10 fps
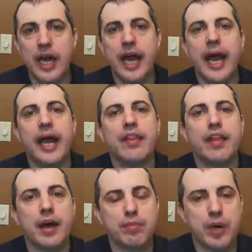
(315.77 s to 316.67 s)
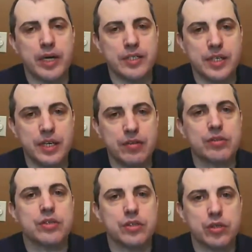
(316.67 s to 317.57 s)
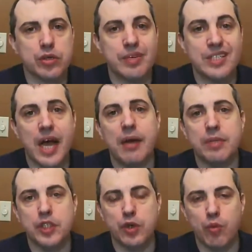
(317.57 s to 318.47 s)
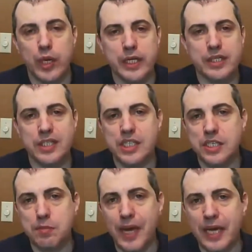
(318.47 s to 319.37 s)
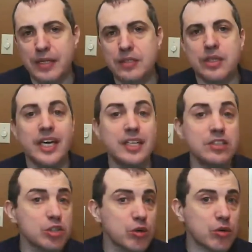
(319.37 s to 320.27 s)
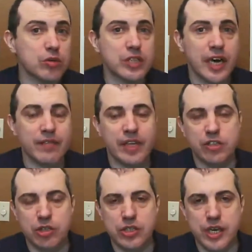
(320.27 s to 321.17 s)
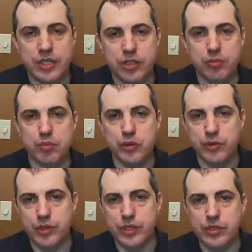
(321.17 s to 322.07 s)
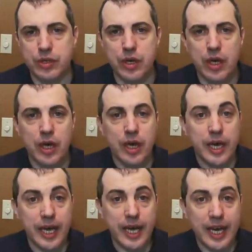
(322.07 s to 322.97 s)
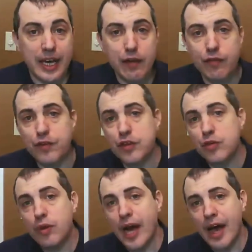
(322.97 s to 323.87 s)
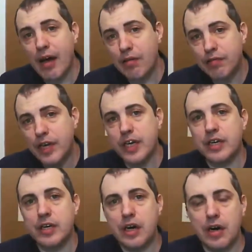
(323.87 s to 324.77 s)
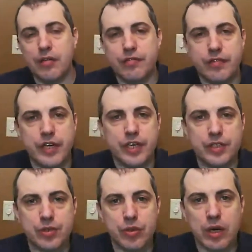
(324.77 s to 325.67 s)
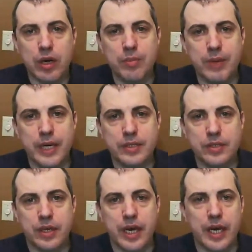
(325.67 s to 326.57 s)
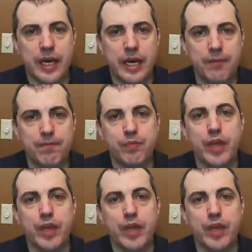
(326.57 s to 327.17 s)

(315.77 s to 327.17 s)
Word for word: and that price in ether determines how much you're willing to spend in total to have that transaction processed. If you have enough in your limit, then